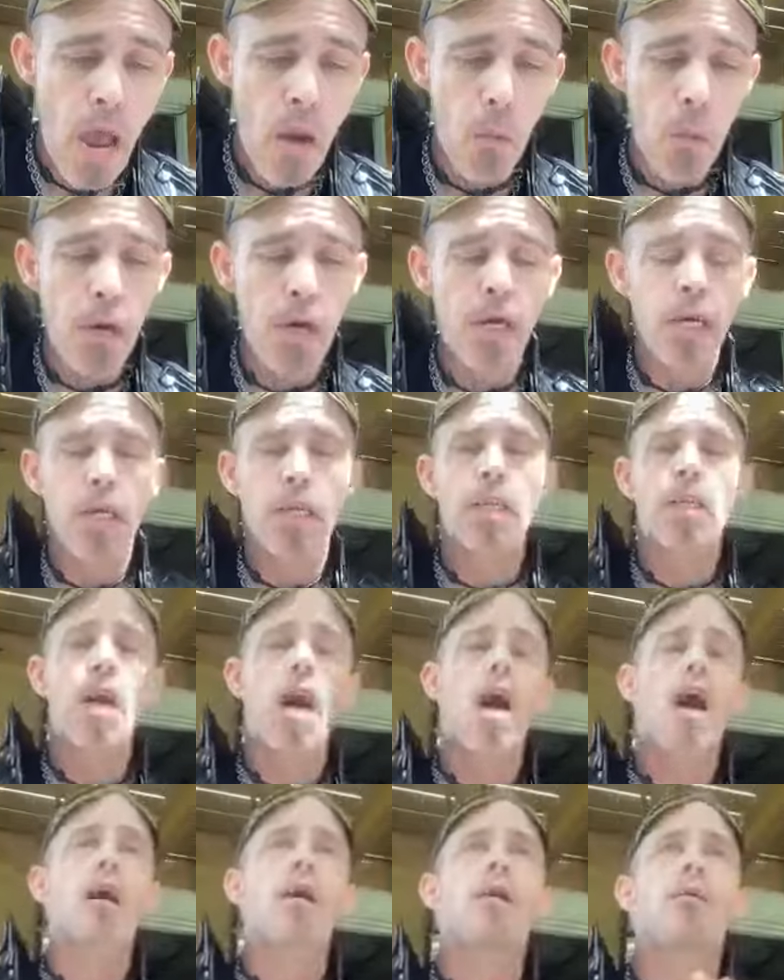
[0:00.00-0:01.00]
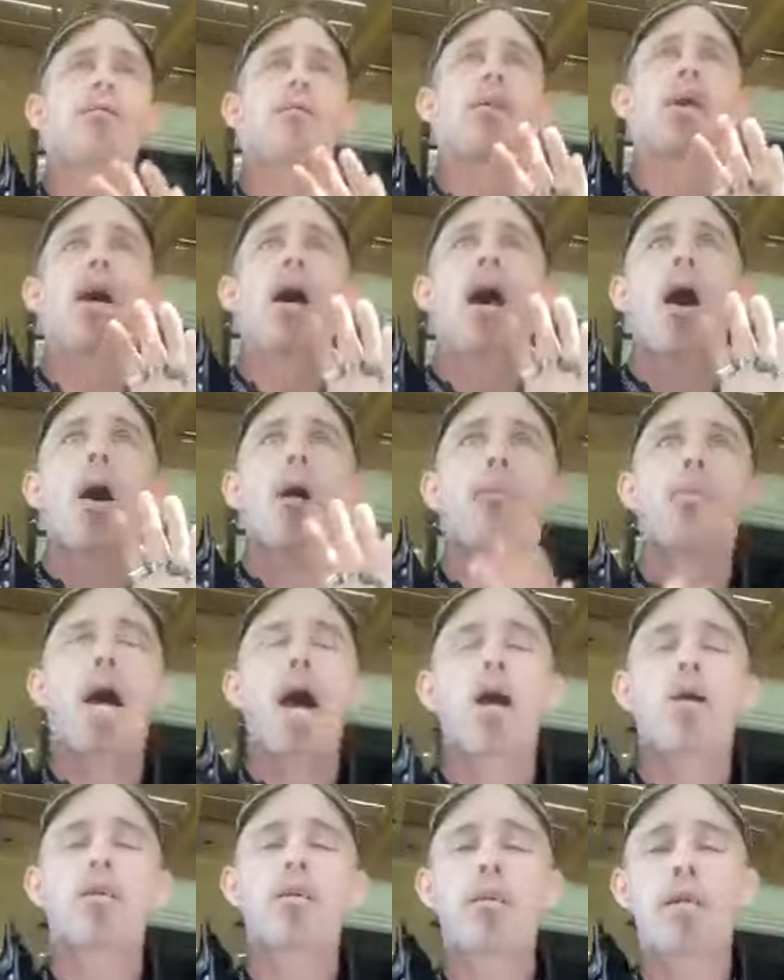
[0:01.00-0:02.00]
And we're going to talk
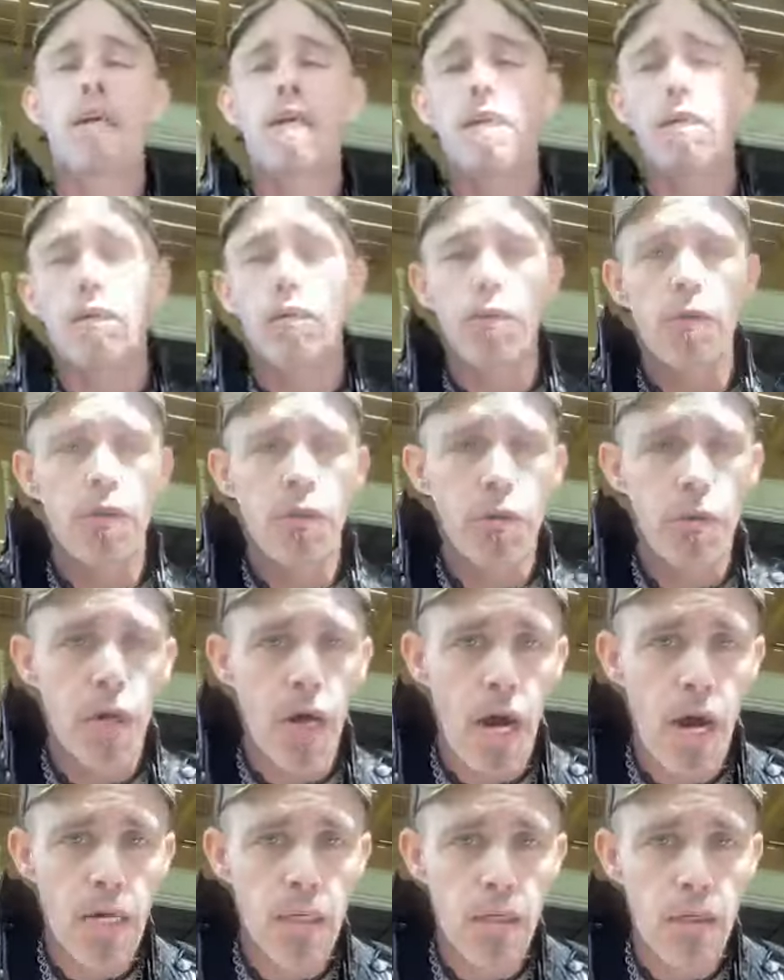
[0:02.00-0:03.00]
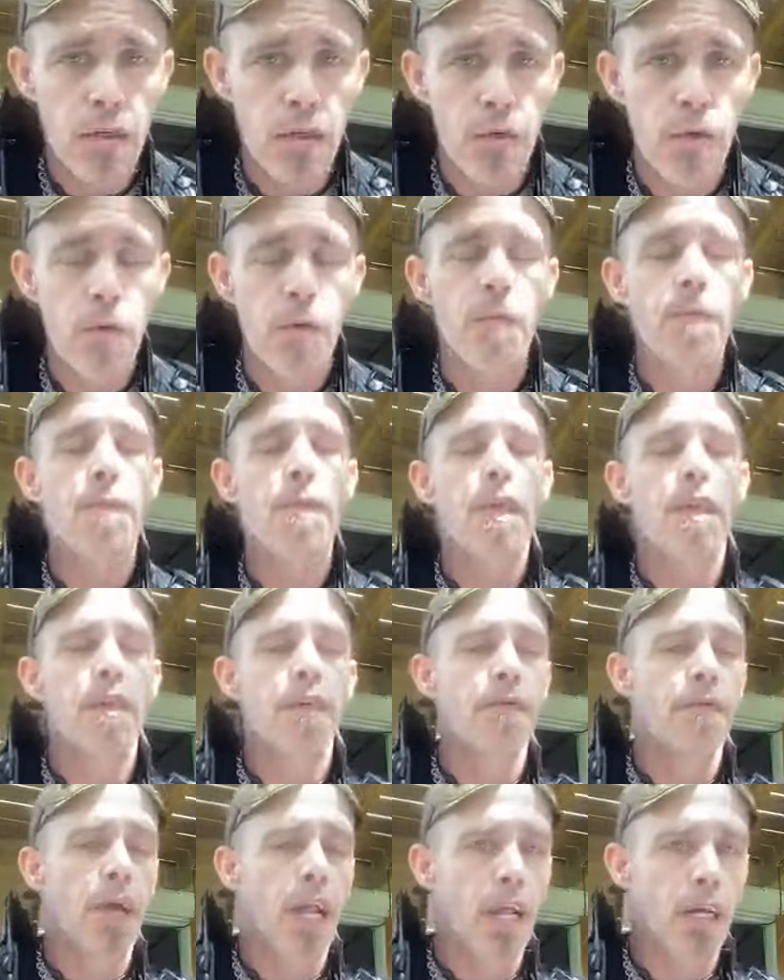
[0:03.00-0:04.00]
about and introduce you guys to
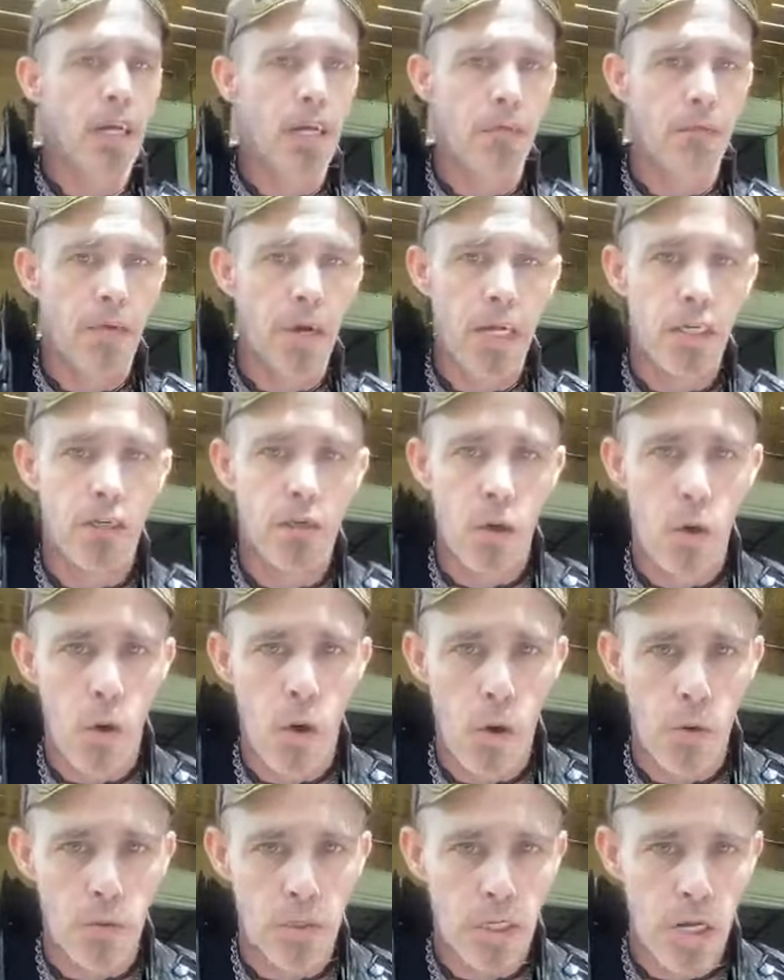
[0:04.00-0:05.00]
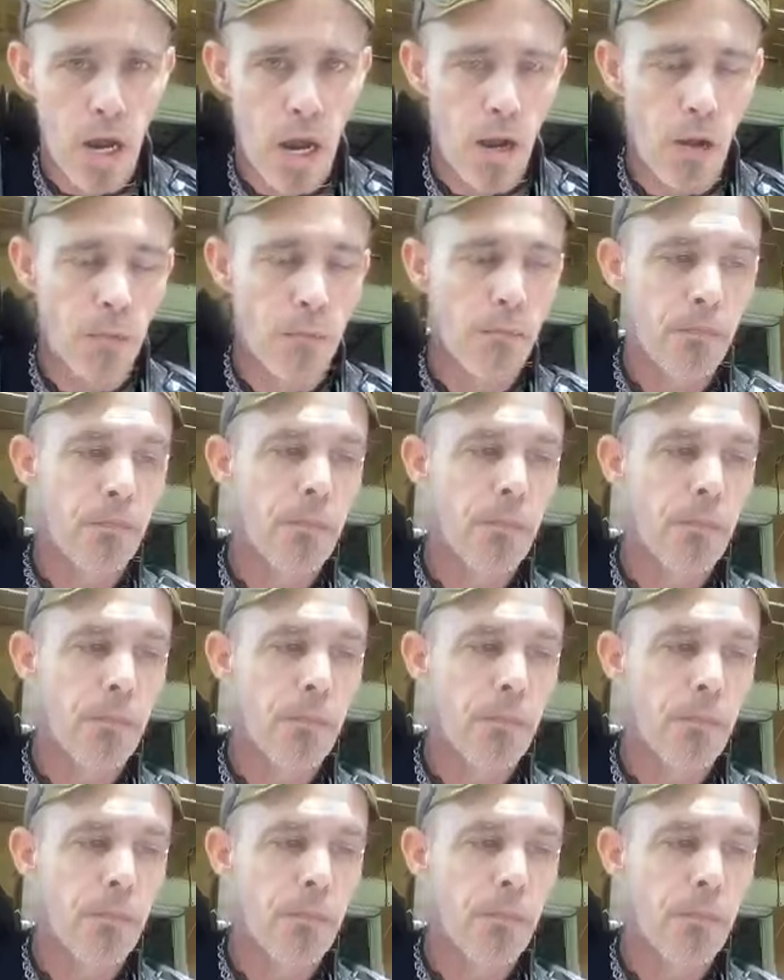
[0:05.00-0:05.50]
the Villa Convento Hotel.